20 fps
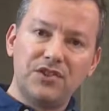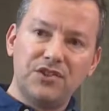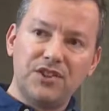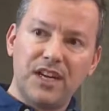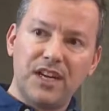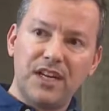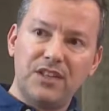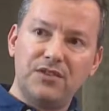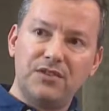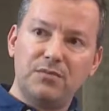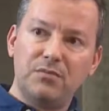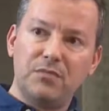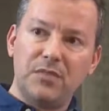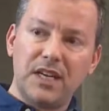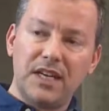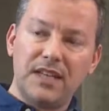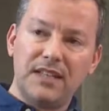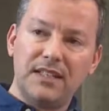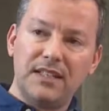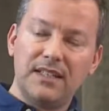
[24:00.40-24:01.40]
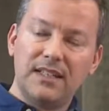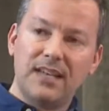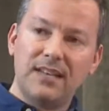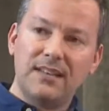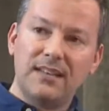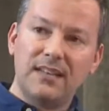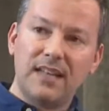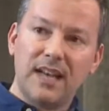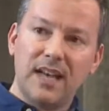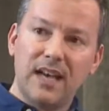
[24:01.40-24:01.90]
change mean in
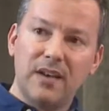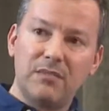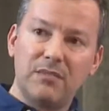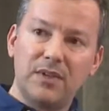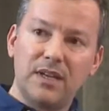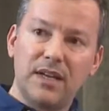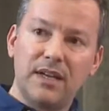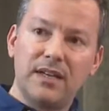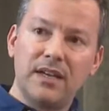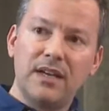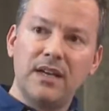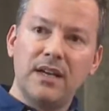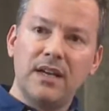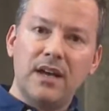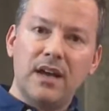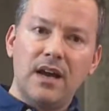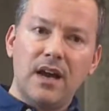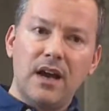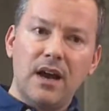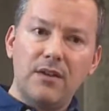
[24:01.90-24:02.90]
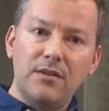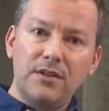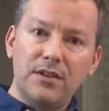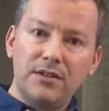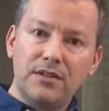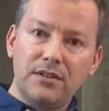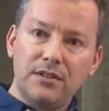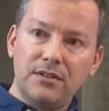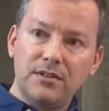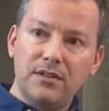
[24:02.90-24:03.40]
the lab? Like, how
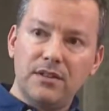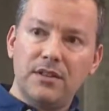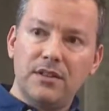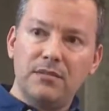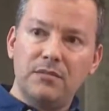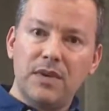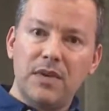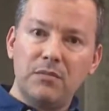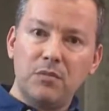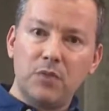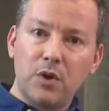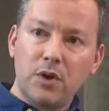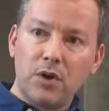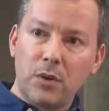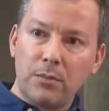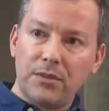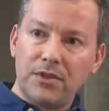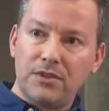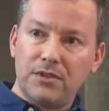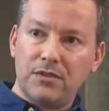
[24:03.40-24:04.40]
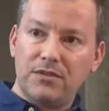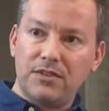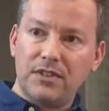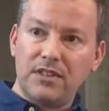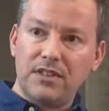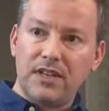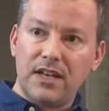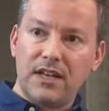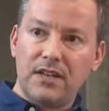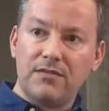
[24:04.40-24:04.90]
does it make more copies of
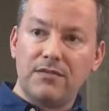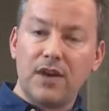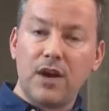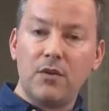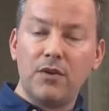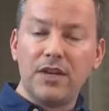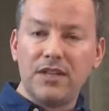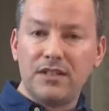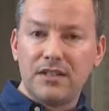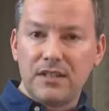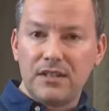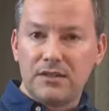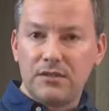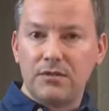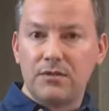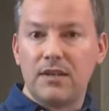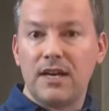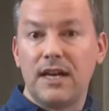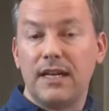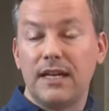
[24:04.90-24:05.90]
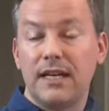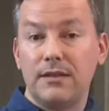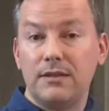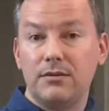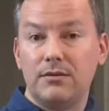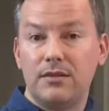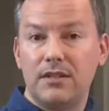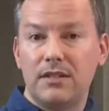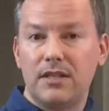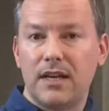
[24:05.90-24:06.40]
itself? How easy is it to get
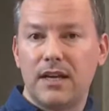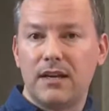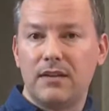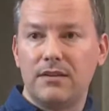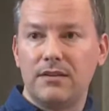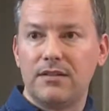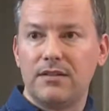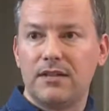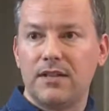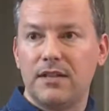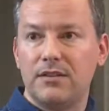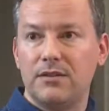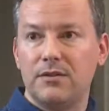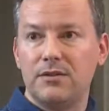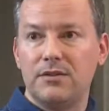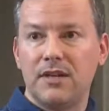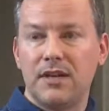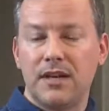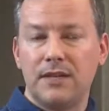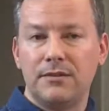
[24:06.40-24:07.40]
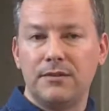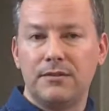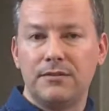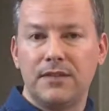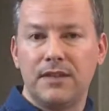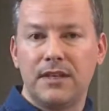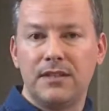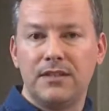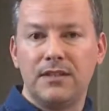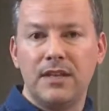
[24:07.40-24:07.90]
into the cells and those kind of
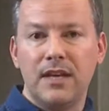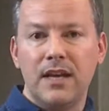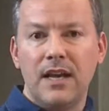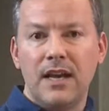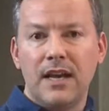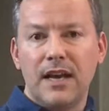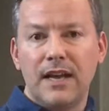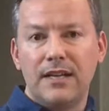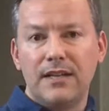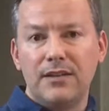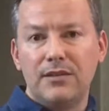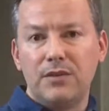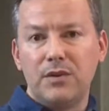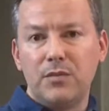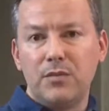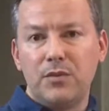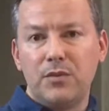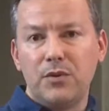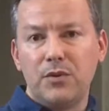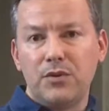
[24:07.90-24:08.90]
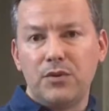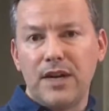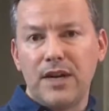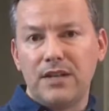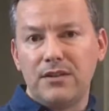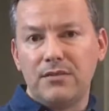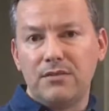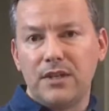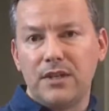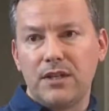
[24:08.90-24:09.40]
things? And as we
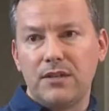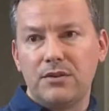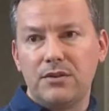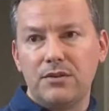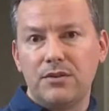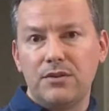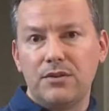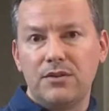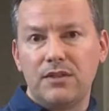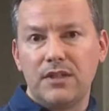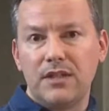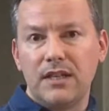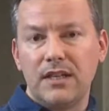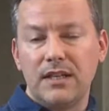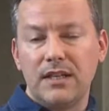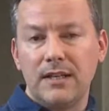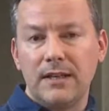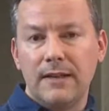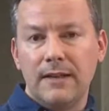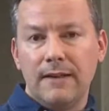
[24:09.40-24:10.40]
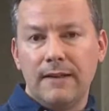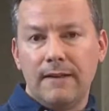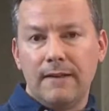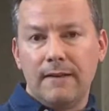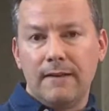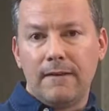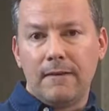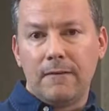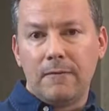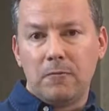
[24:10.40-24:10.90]
progress, we can also see
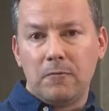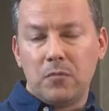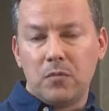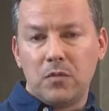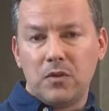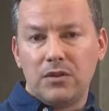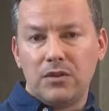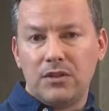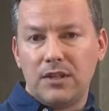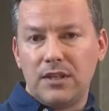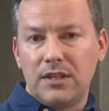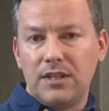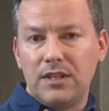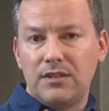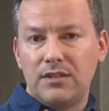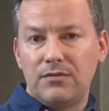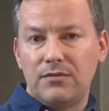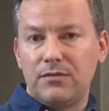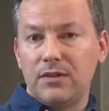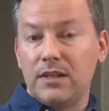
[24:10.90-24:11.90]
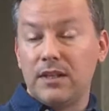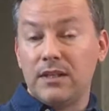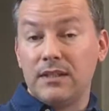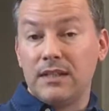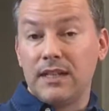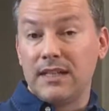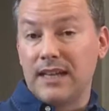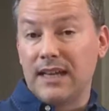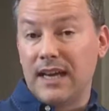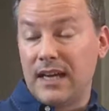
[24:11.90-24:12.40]
studies
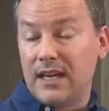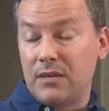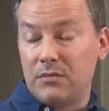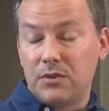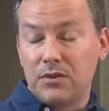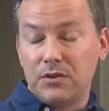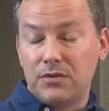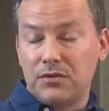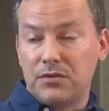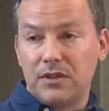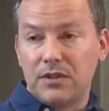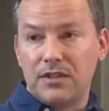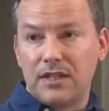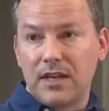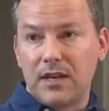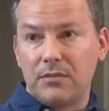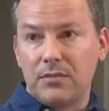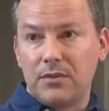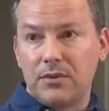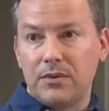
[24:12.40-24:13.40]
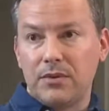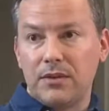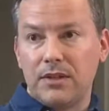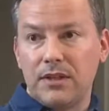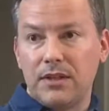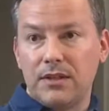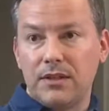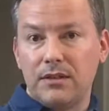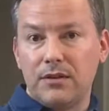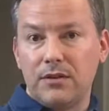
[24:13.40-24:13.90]
in animals, for example,
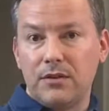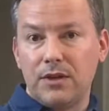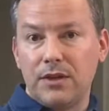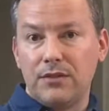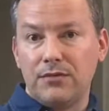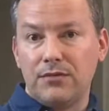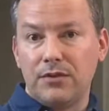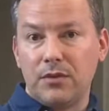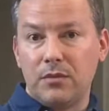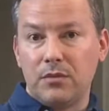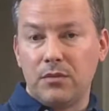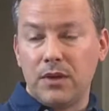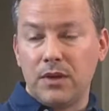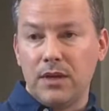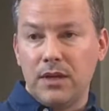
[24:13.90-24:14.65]
going from